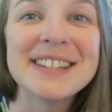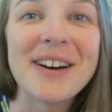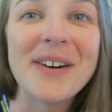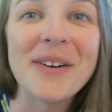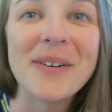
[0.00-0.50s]

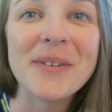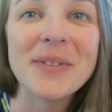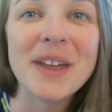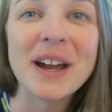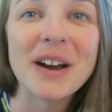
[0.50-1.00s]
so
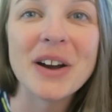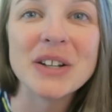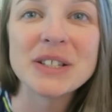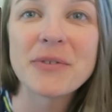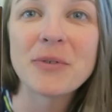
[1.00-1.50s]

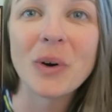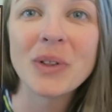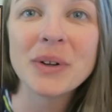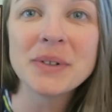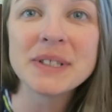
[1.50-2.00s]
there's
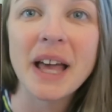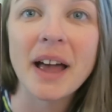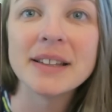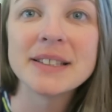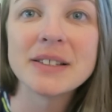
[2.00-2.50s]
four little
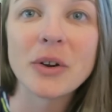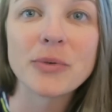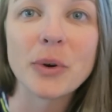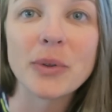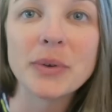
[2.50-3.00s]
sets or
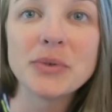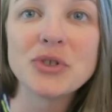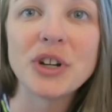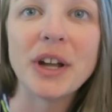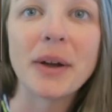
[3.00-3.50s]
four little
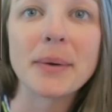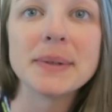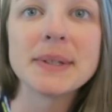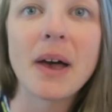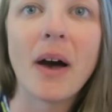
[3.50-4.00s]

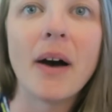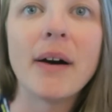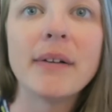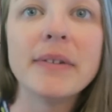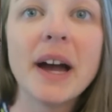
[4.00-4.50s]
trios
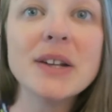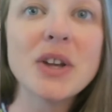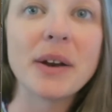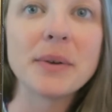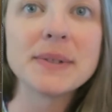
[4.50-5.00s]
of
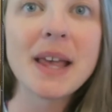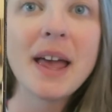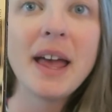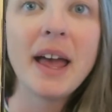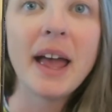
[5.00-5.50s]
eyeshadows.
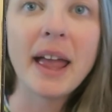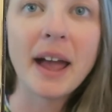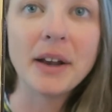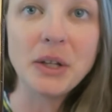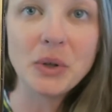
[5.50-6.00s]

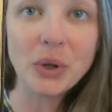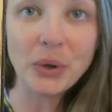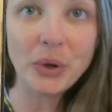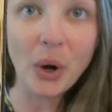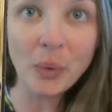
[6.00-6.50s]
And you
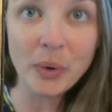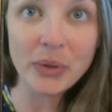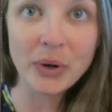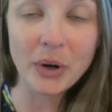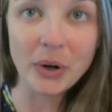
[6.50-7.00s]
can go
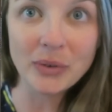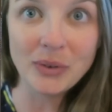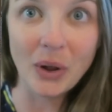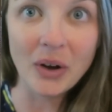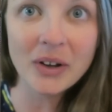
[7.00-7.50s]
with her
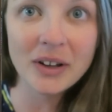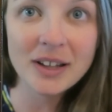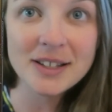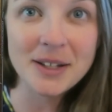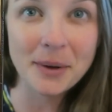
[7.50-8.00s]
look,
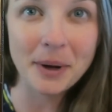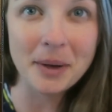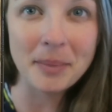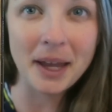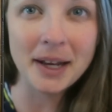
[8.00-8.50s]
you know what
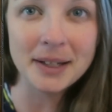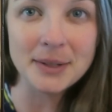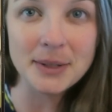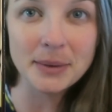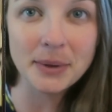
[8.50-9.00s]
I mean,
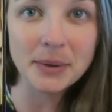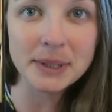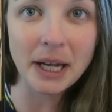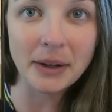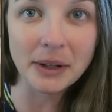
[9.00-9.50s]
and do
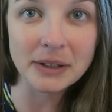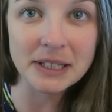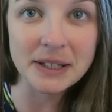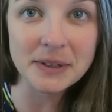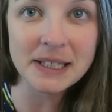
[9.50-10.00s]
those
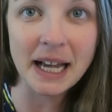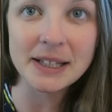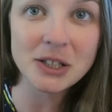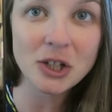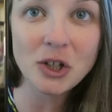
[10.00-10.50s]
colors and those
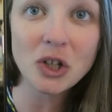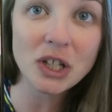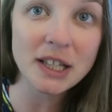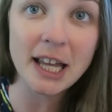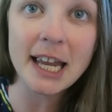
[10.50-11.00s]
sets, or you
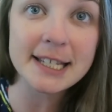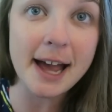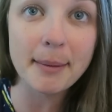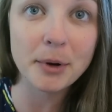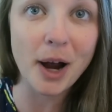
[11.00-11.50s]
can like
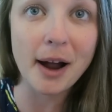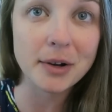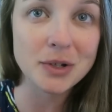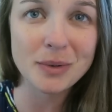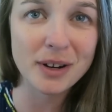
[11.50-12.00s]
dab
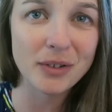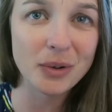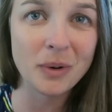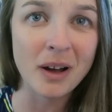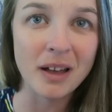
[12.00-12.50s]
around and do whatever
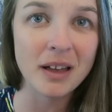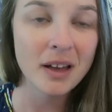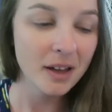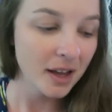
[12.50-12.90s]
you want.